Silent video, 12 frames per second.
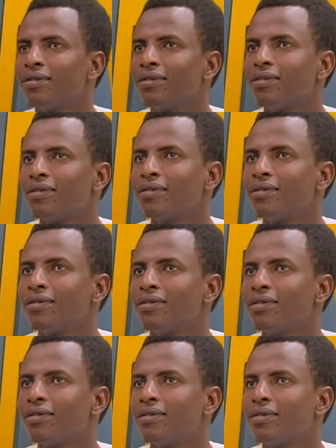
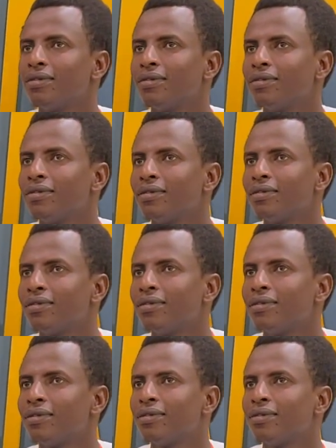
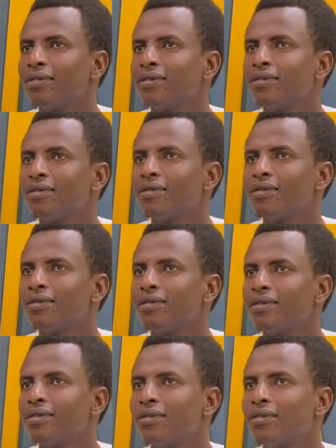
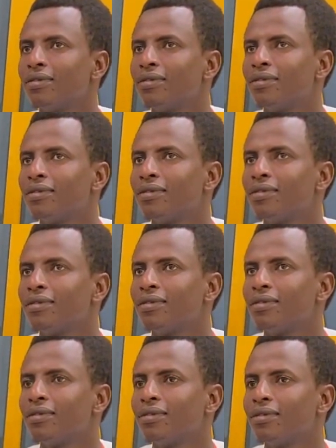
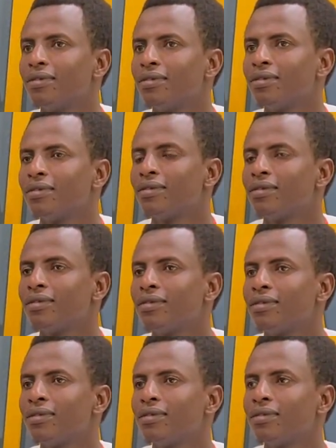
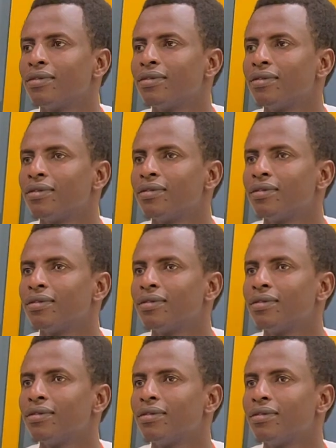
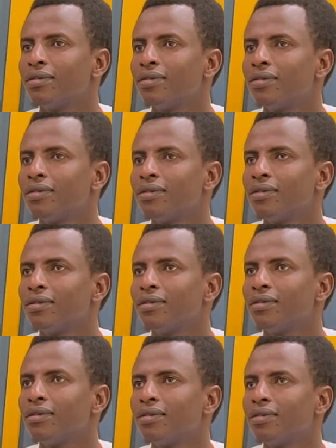
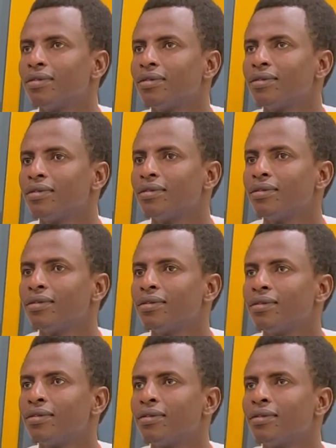This person isn't speaking.